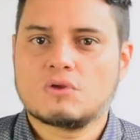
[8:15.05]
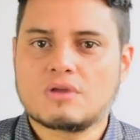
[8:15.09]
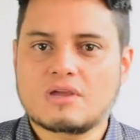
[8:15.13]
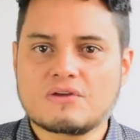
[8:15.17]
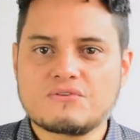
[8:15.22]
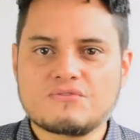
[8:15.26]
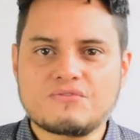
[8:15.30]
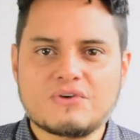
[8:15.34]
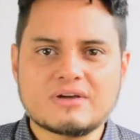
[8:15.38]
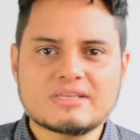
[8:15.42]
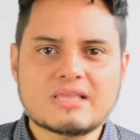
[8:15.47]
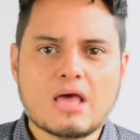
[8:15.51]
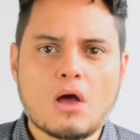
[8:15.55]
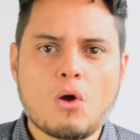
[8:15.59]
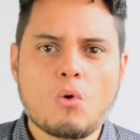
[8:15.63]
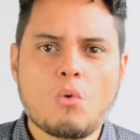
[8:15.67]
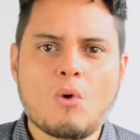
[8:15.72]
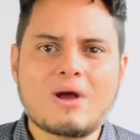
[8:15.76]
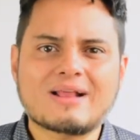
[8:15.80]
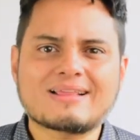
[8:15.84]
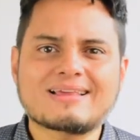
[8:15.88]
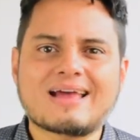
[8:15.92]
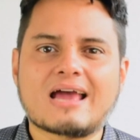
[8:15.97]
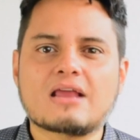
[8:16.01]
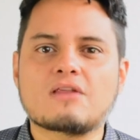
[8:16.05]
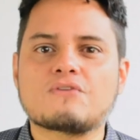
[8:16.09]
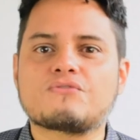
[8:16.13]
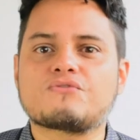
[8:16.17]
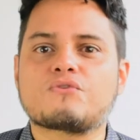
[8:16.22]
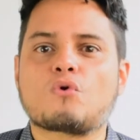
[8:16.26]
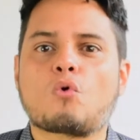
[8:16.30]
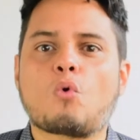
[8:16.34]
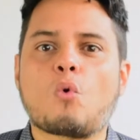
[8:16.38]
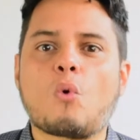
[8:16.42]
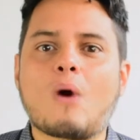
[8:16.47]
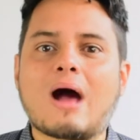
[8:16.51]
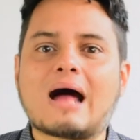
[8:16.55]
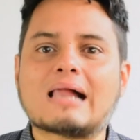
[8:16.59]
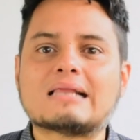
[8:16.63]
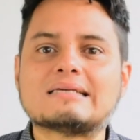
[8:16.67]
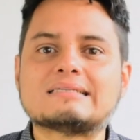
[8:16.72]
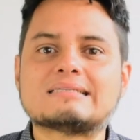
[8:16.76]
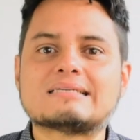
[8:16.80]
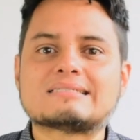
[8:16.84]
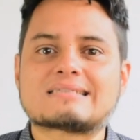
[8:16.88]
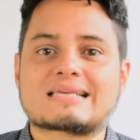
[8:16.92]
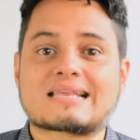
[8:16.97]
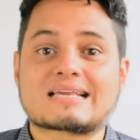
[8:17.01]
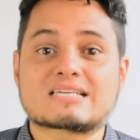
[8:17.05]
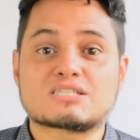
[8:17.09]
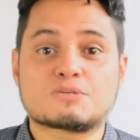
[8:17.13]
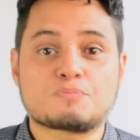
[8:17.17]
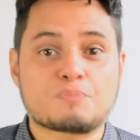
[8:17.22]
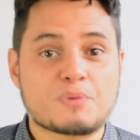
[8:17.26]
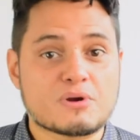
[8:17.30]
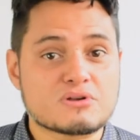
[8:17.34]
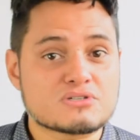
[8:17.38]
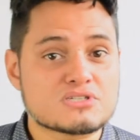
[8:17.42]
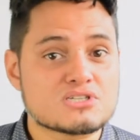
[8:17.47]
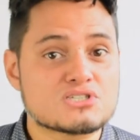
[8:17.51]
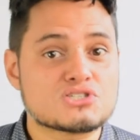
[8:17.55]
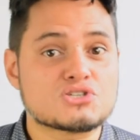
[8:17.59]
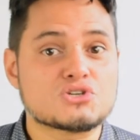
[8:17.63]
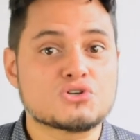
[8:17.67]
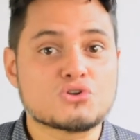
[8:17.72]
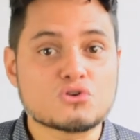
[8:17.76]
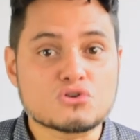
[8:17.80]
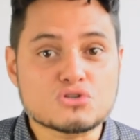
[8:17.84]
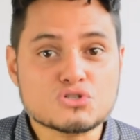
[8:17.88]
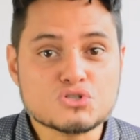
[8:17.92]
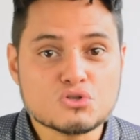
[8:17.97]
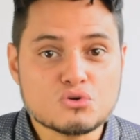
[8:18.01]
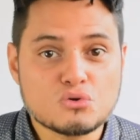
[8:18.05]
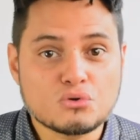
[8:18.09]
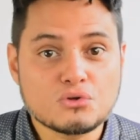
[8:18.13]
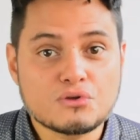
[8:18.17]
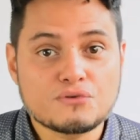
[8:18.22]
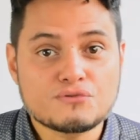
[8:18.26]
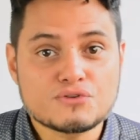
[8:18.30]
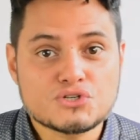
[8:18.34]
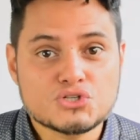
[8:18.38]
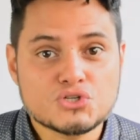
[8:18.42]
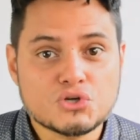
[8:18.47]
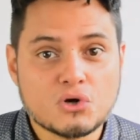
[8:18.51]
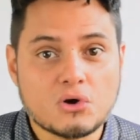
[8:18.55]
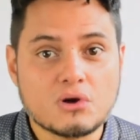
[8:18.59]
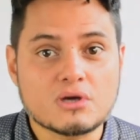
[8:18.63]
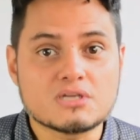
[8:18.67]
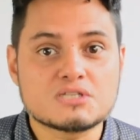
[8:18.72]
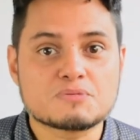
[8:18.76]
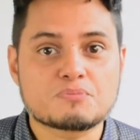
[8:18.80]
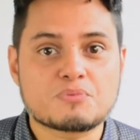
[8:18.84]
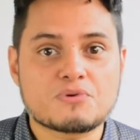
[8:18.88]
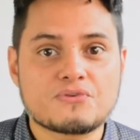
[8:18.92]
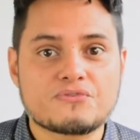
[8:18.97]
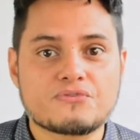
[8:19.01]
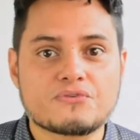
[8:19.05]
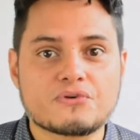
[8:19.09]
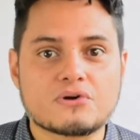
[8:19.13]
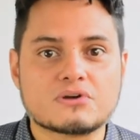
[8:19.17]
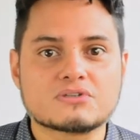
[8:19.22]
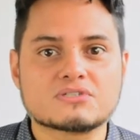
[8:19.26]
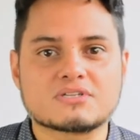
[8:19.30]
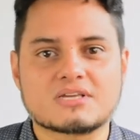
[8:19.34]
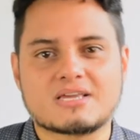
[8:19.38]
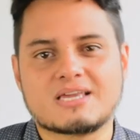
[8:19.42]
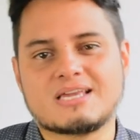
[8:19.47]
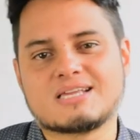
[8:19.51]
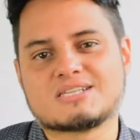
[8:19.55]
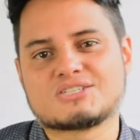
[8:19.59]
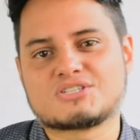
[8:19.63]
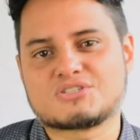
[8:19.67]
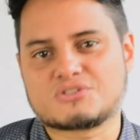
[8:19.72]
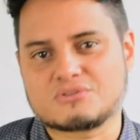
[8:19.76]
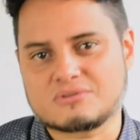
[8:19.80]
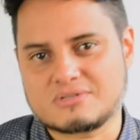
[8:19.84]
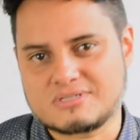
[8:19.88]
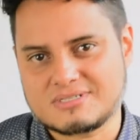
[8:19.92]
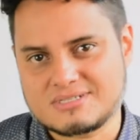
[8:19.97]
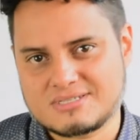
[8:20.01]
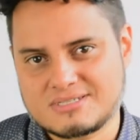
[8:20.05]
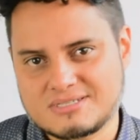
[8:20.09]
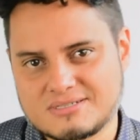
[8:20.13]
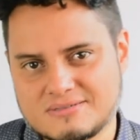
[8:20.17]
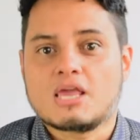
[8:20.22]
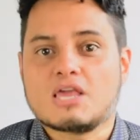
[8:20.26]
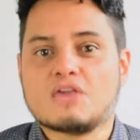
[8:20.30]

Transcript: You can find out what kind of qualities and experiences your school of choice prefers in students.